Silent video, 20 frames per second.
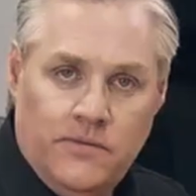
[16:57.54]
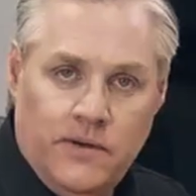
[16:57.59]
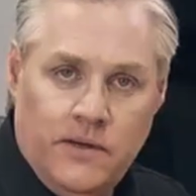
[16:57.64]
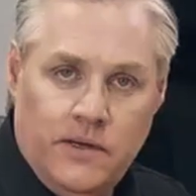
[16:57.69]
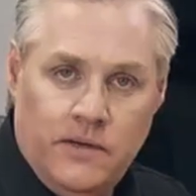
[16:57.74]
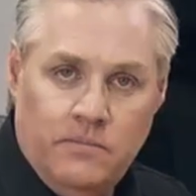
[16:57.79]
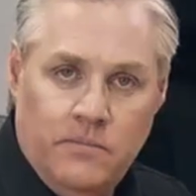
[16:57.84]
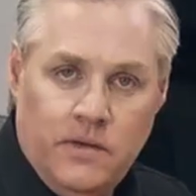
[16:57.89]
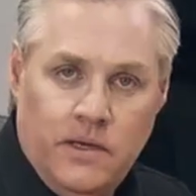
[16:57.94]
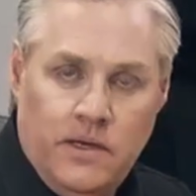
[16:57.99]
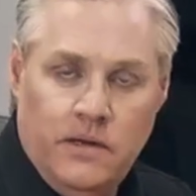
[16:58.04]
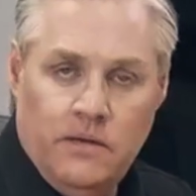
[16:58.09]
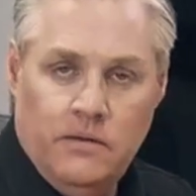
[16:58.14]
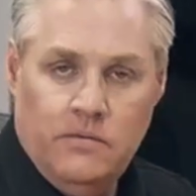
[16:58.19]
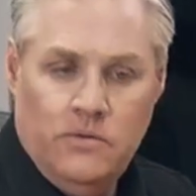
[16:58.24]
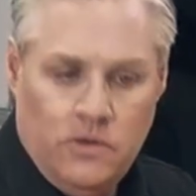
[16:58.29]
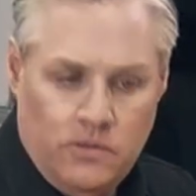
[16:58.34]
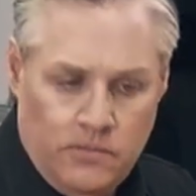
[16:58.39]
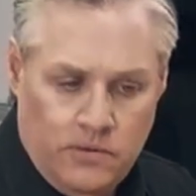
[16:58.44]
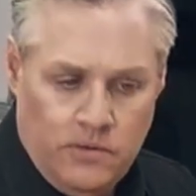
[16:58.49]
of in a
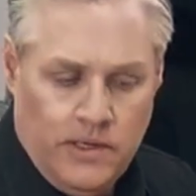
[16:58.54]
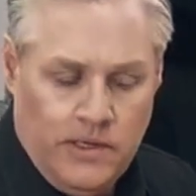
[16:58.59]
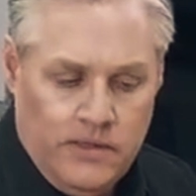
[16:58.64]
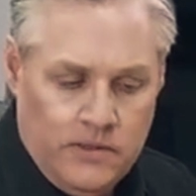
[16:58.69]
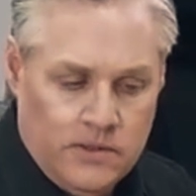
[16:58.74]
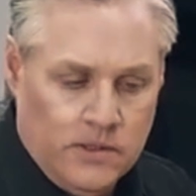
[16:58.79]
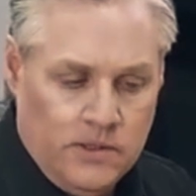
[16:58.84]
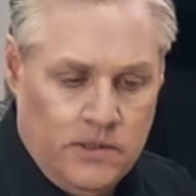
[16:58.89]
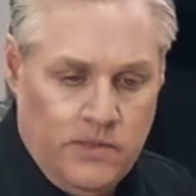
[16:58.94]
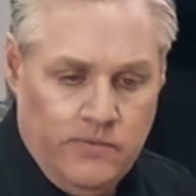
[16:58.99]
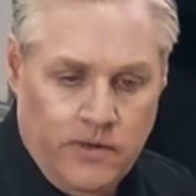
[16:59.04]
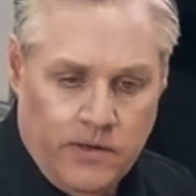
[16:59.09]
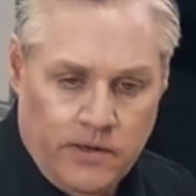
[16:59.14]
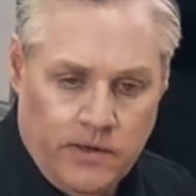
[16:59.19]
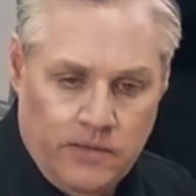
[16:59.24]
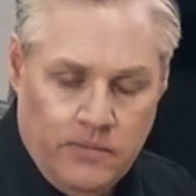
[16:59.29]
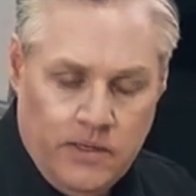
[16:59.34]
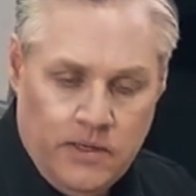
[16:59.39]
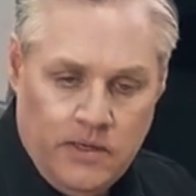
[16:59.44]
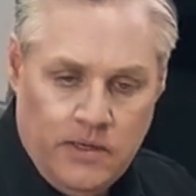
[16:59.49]
normal insert, you've got
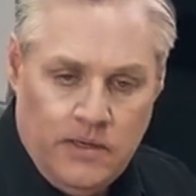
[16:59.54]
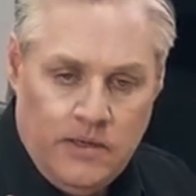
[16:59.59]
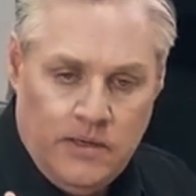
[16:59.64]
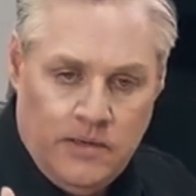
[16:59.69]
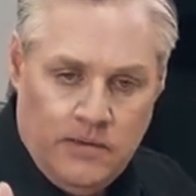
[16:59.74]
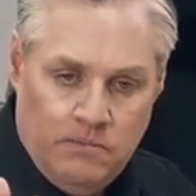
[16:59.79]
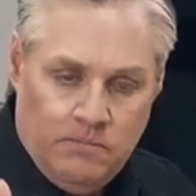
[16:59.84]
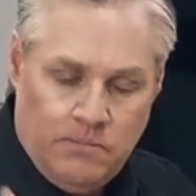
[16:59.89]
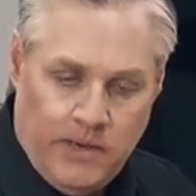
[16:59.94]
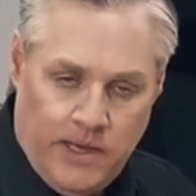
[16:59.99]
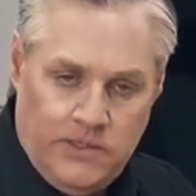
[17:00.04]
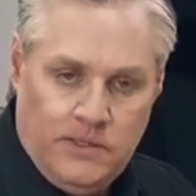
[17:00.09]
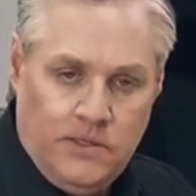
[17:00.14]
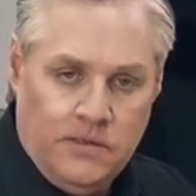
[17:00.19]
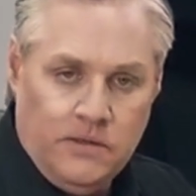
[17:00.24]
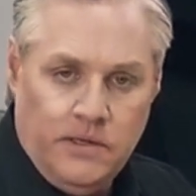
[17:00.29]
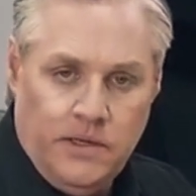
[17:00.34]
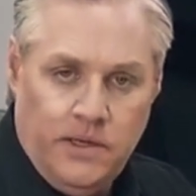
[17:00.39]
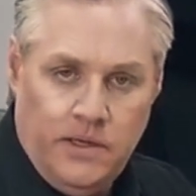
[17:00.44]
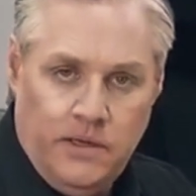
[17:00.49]
to
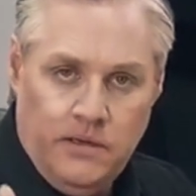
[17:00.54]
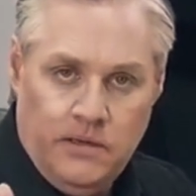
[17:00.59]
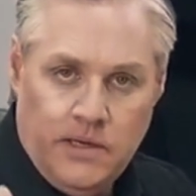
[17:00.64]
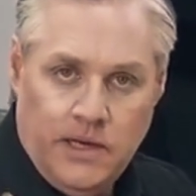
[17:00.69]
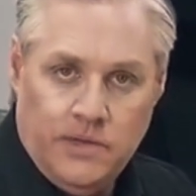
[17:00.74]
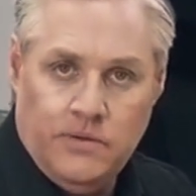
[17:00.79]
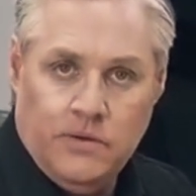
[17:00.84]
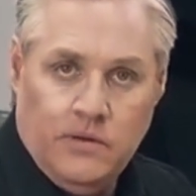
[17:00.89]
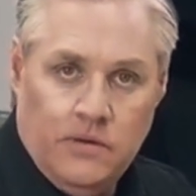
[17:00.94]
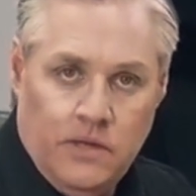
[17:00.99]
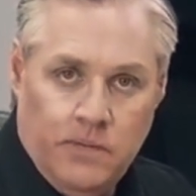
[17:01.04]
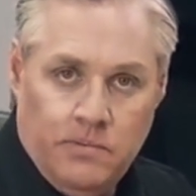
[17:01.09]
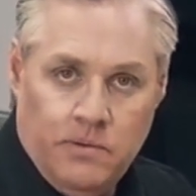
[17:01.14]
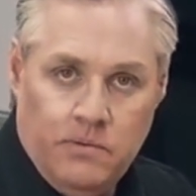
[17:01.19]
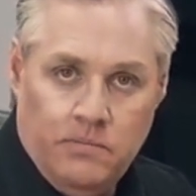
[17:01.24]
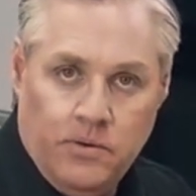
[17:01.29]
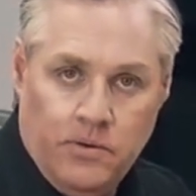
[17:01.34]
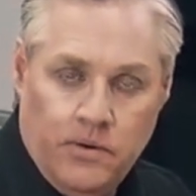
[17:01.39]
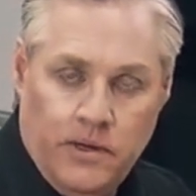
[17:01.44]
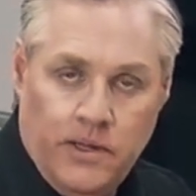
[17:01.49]
basically cut the clip
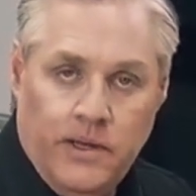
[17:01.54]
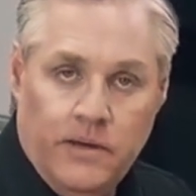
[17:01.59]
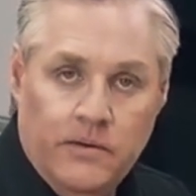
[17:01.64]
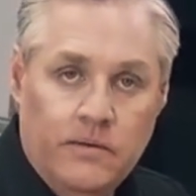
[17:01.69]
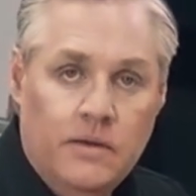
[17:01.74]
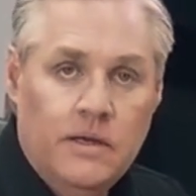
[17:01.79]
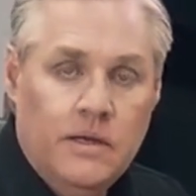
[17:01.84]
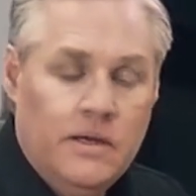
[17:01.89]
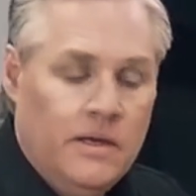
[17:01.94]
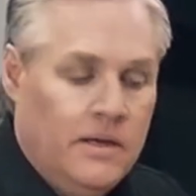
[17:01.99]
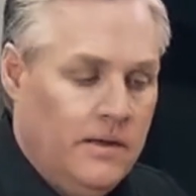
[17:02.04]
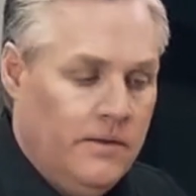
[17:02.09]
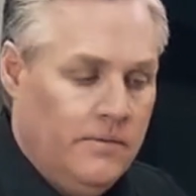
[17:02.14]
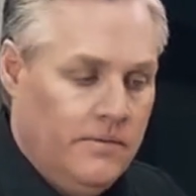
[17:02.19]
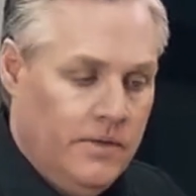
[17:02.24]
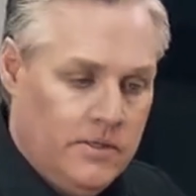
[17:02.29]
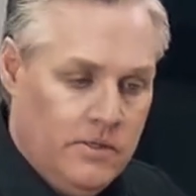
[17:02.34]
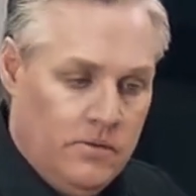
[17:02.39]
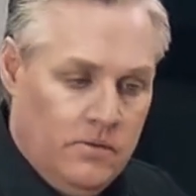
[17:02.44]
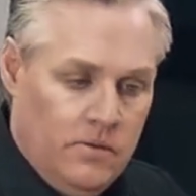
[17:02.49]
and put it in.
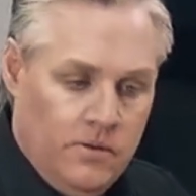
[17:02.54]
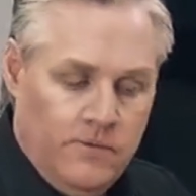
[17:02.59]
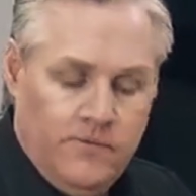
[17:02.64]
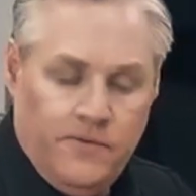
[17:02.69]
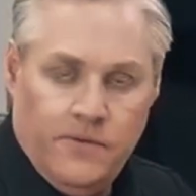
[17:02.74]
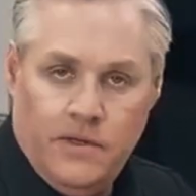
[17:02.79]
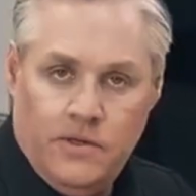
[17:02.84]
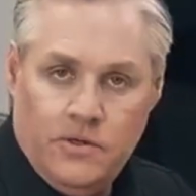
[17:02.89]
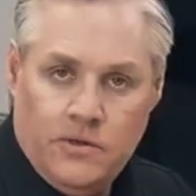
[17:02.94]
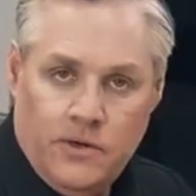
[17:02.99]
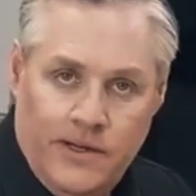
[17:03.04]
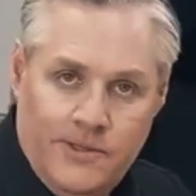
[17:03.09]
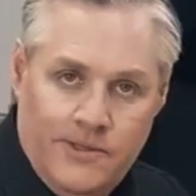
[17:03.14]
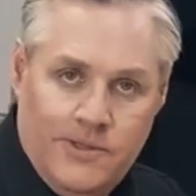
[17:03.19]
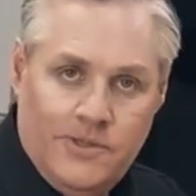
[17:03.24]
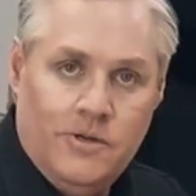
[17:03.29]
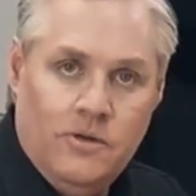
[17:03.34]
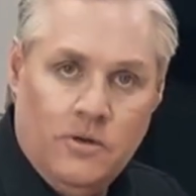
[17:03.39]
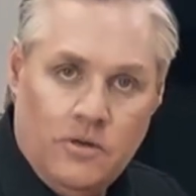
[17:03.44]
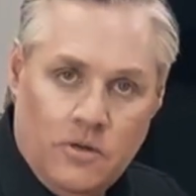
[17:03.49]
This will look for the
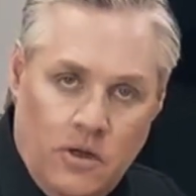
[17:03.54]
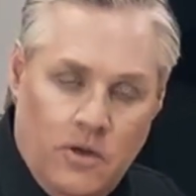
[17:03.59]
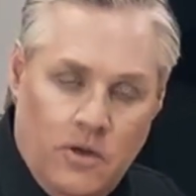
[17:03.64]
transition